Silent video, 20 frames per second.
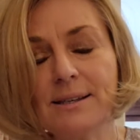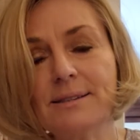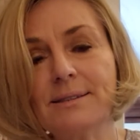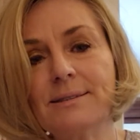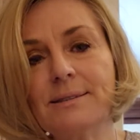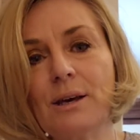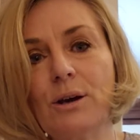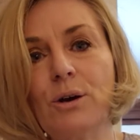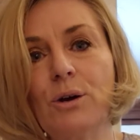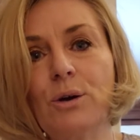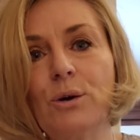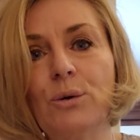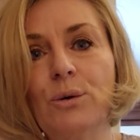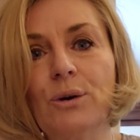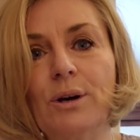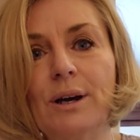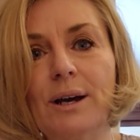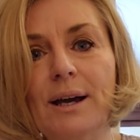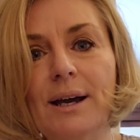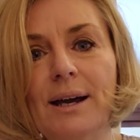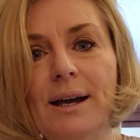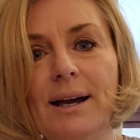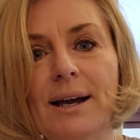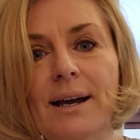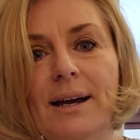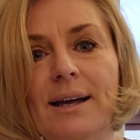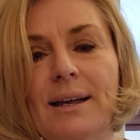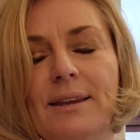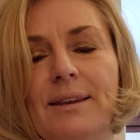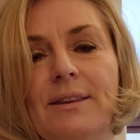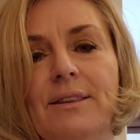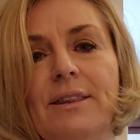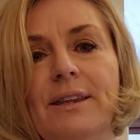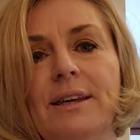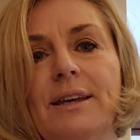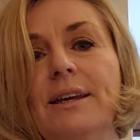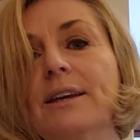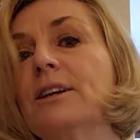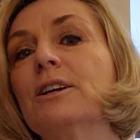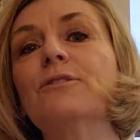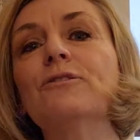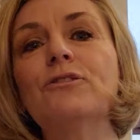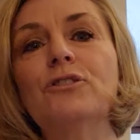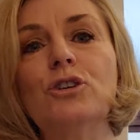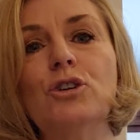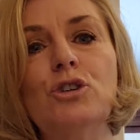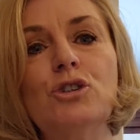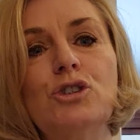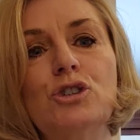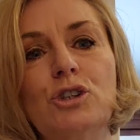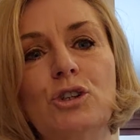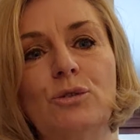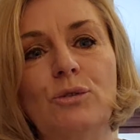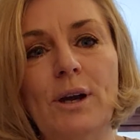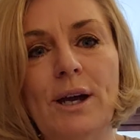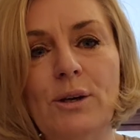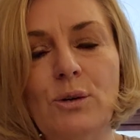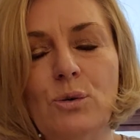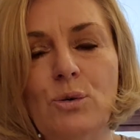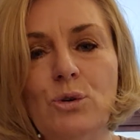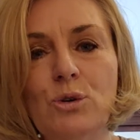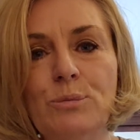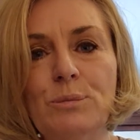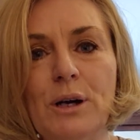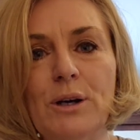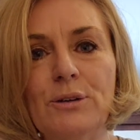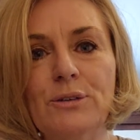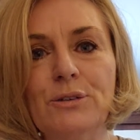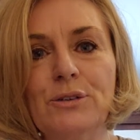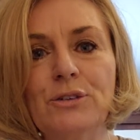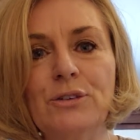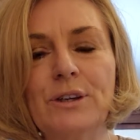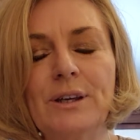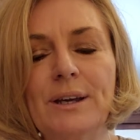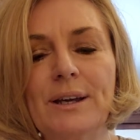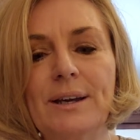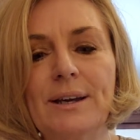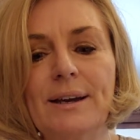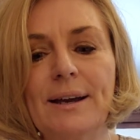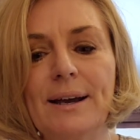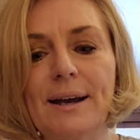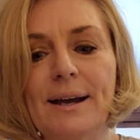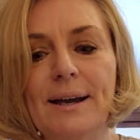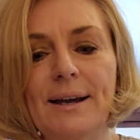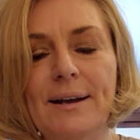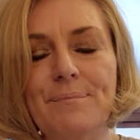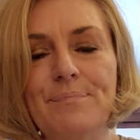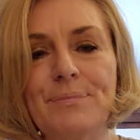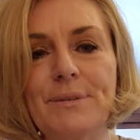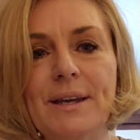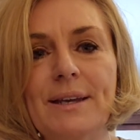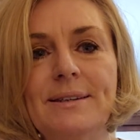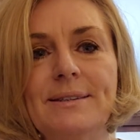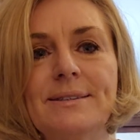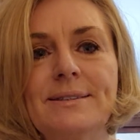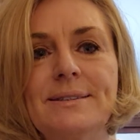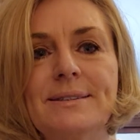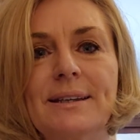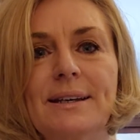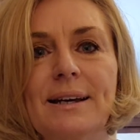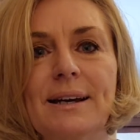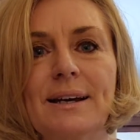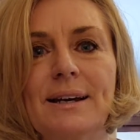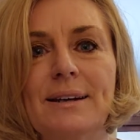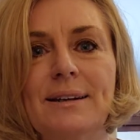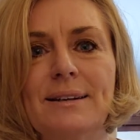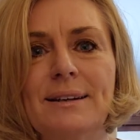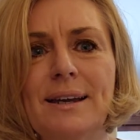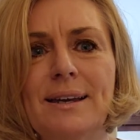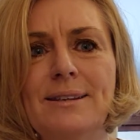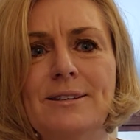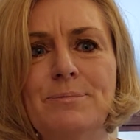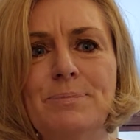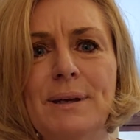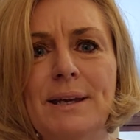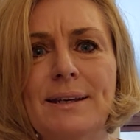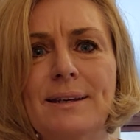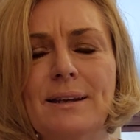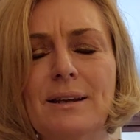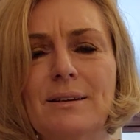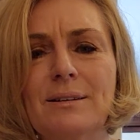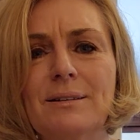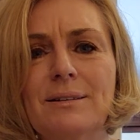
So the confusion around hormones has been